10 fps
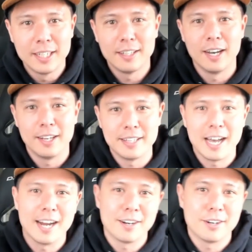the
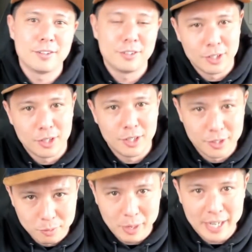higher
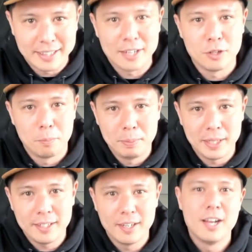the rank that you'll
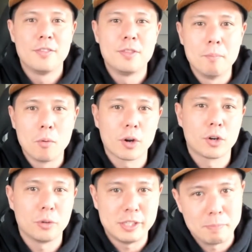be, the more
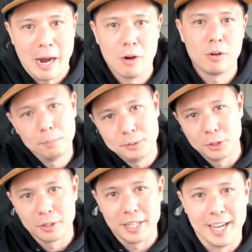greens power ups
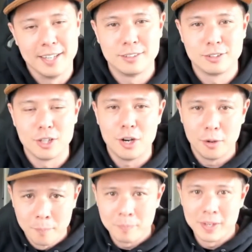you'll get.
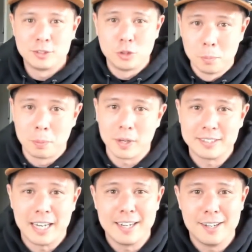So super
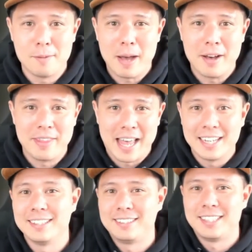excited about
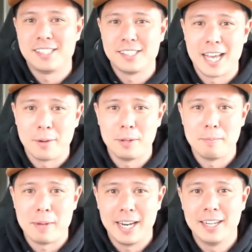that decision that we
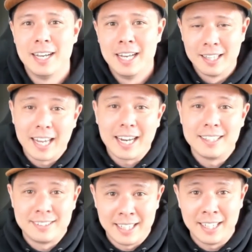made. Like I
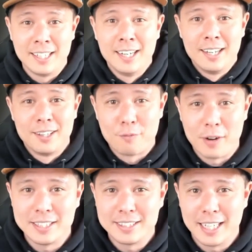said, the
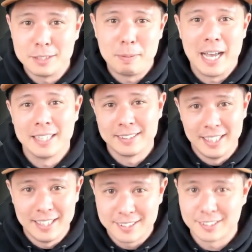franchise pass,
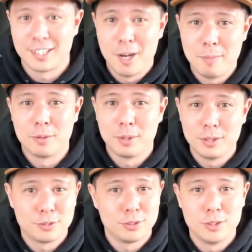it's coming
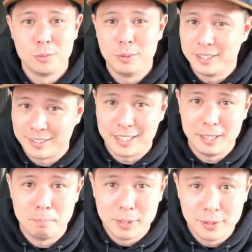real soon. We just
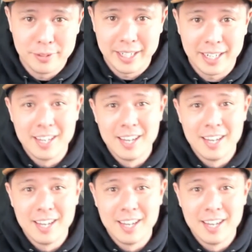keep building.